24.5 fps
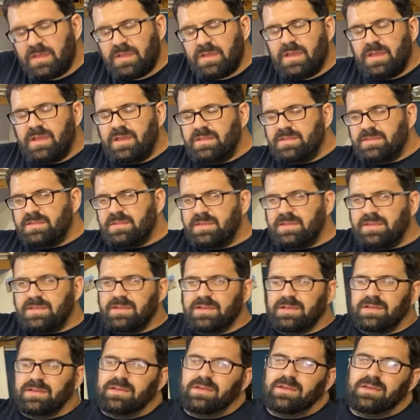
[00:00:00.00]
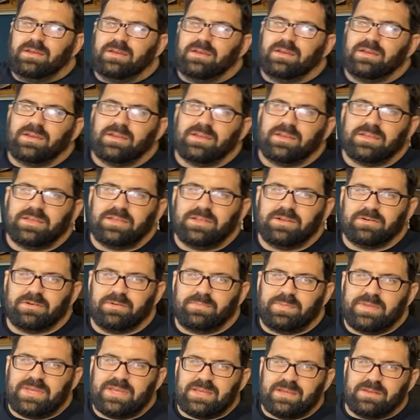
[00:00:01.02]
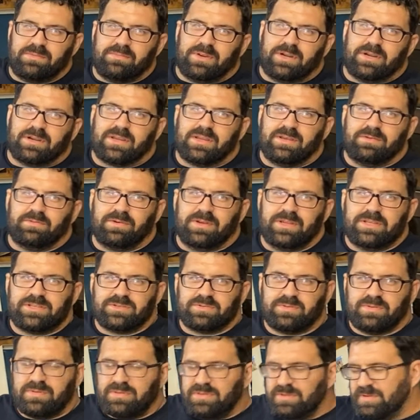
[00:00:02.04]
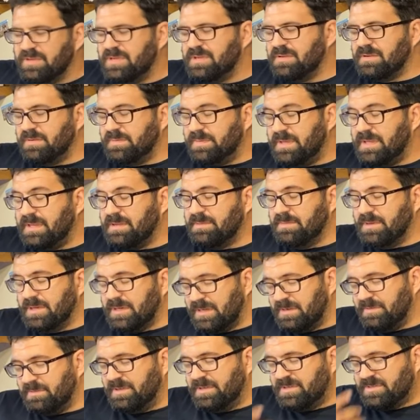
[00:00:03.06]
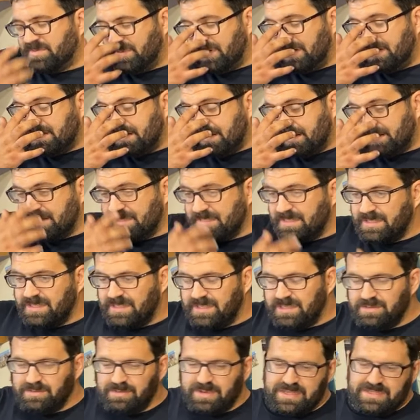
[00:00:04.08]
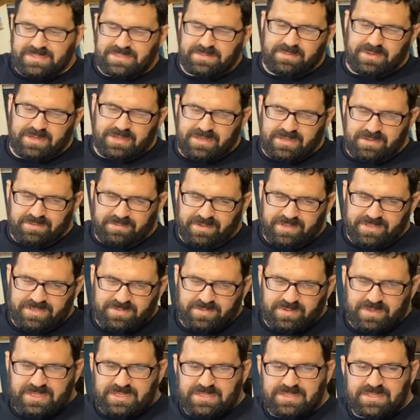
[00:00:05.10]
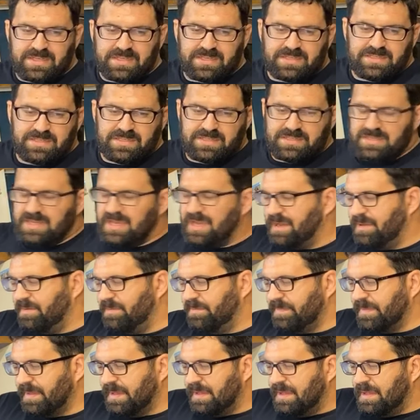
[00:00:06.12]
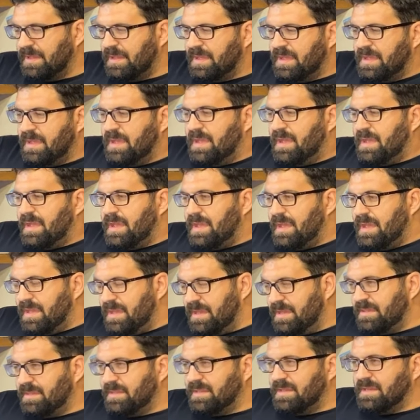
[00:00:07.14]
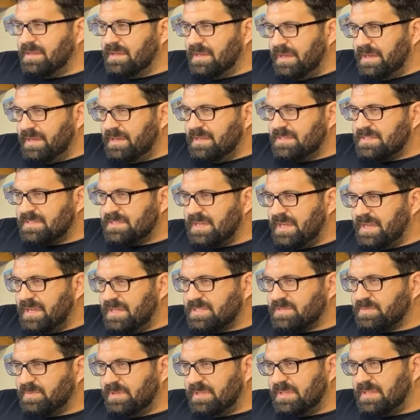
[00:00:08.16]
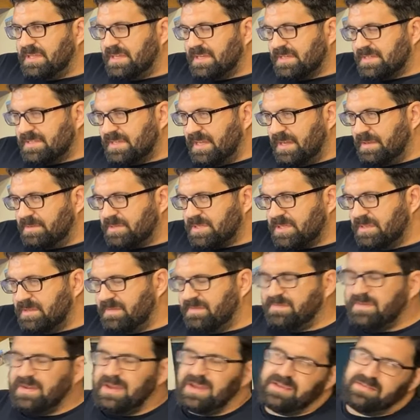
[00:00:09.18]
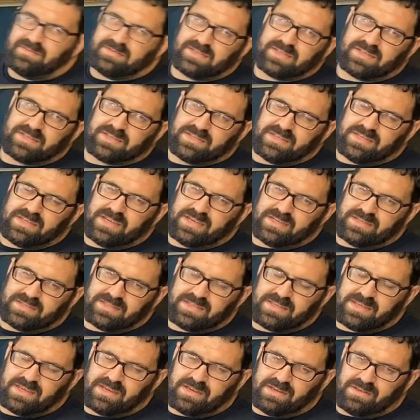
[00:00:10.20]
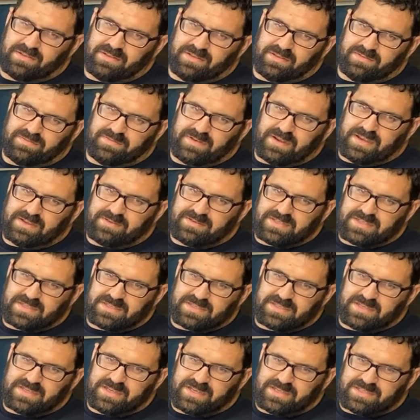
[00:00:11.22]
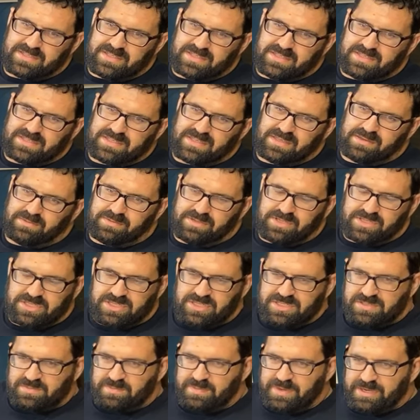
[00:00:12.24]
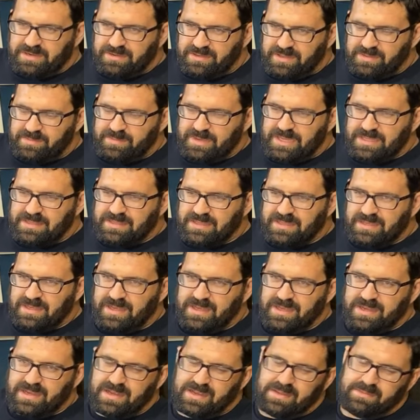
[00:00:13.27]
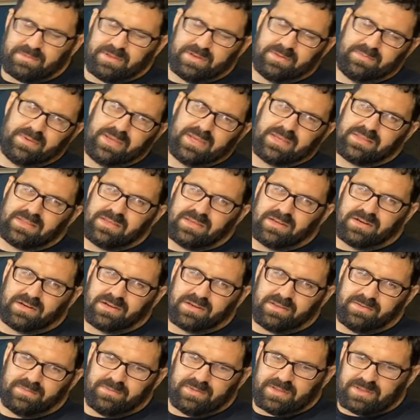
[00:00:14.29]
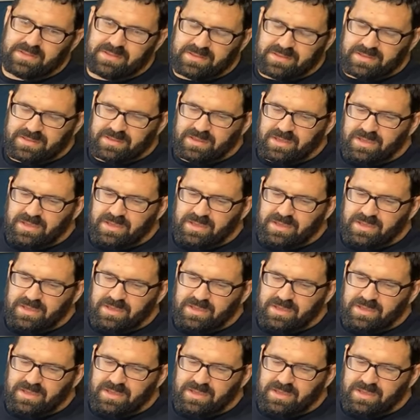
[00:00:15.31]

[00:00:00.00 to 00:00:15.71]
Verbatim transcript: And the European market 120, the European market 126s and the US market 126s. Now, in the United States, with the exception of the 560 SEL and the 560 SEC, which just barely made the cut, I'm going to make the argument that the